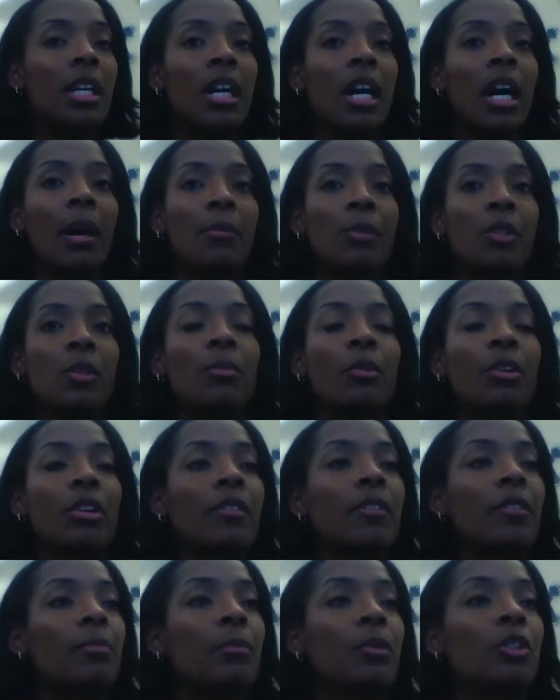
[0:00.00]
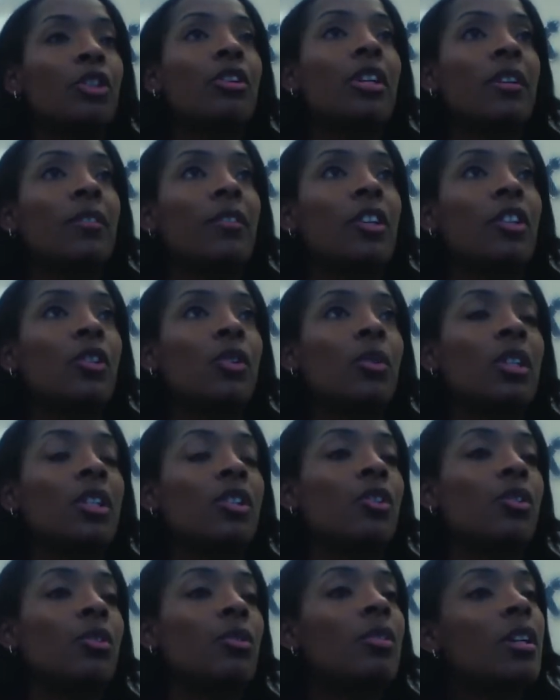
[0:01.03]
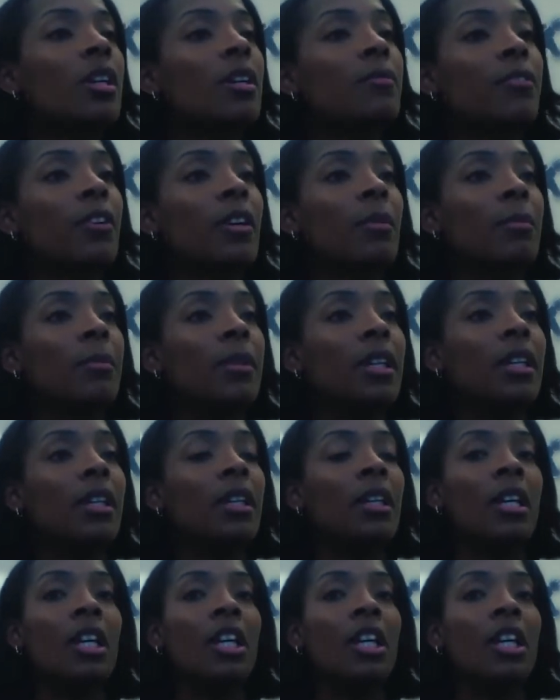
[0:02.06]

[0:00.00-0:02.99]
So majority of our students do come from the